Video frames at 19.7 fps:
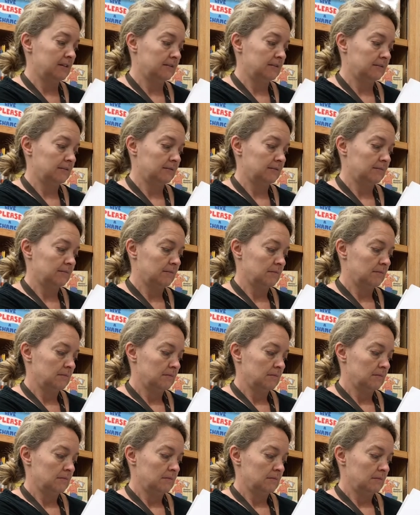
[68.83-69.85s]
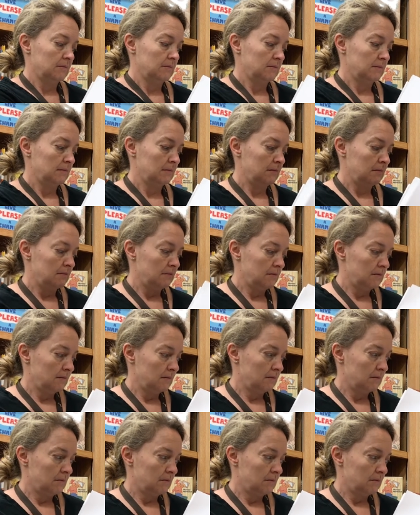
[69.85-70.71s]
(silence)